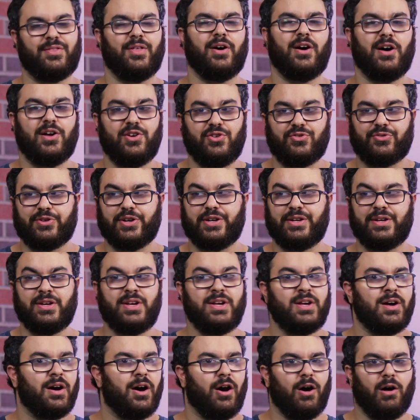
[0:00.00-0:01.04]
the 100
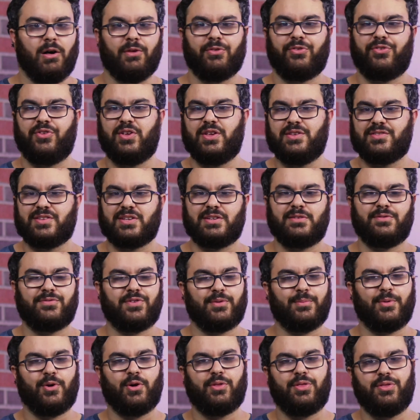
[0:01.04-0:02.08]
all season
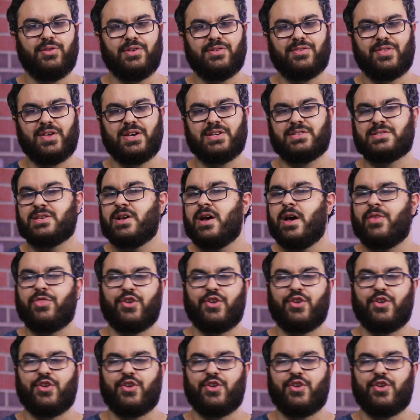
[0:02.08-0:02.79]
for both of these things.